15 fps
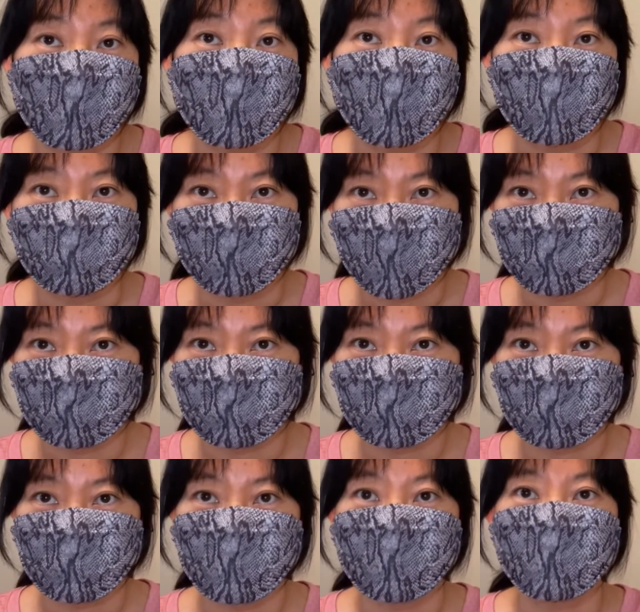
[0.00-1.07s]
However,
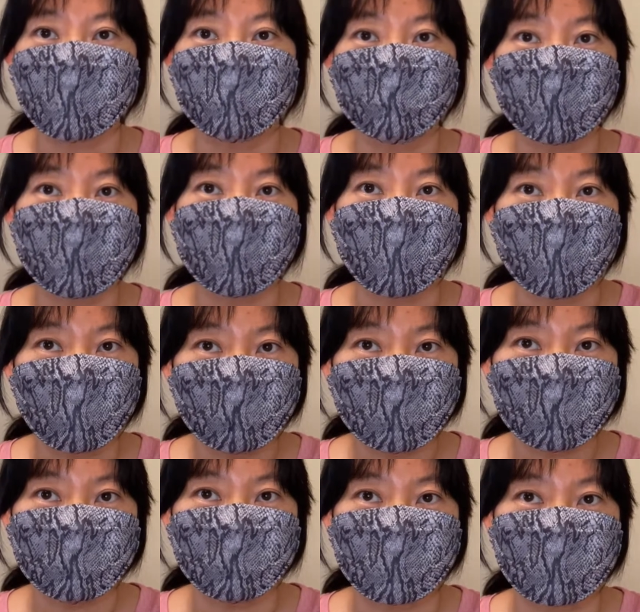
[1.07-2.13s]
we
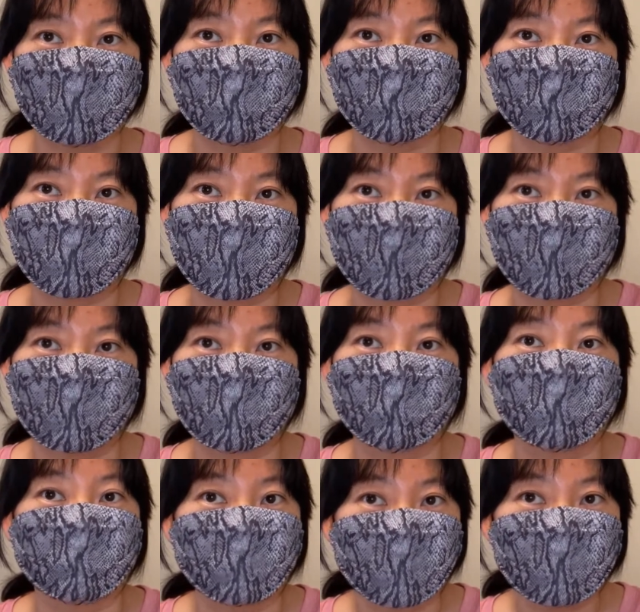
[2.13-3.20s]
also need to take care
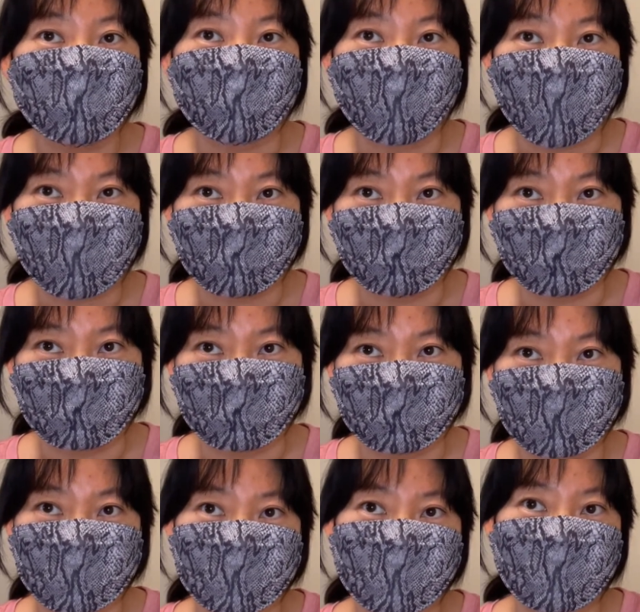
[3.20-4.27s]
of big
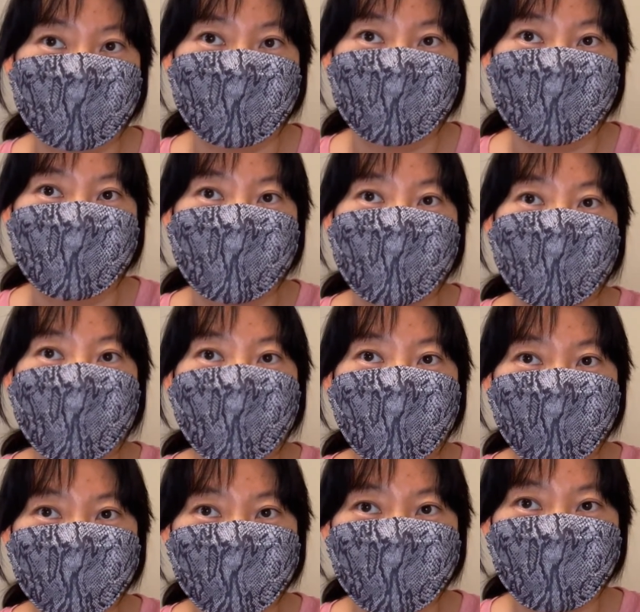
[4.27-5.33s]
bathrooms. I
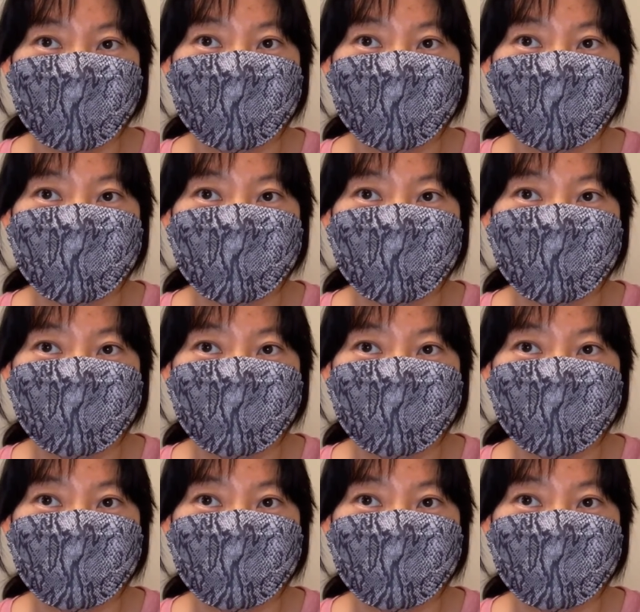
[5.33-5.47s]
think